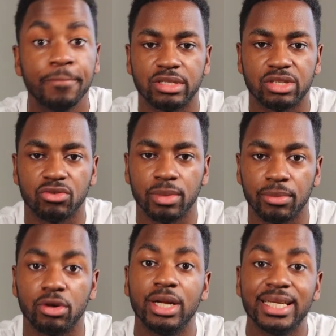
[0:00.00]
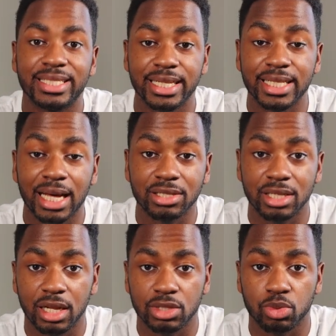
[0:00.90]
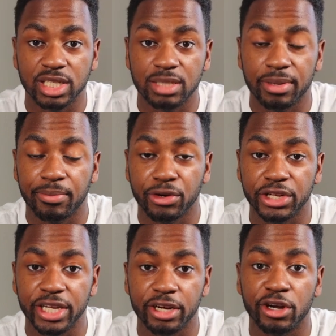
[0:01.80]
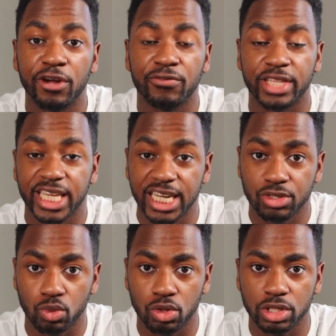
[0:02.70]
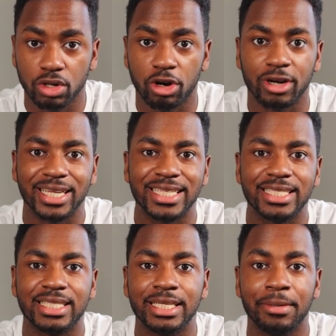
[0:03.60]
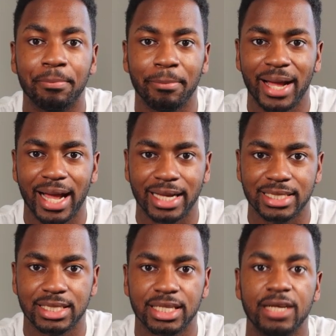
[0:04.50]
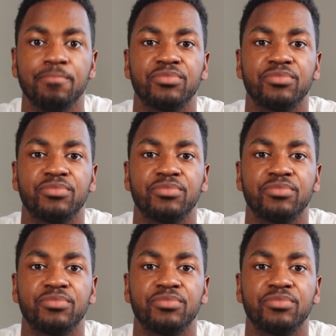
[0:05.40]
So remember, $10,000 worth of spend per year for the Cash Rewards card is the max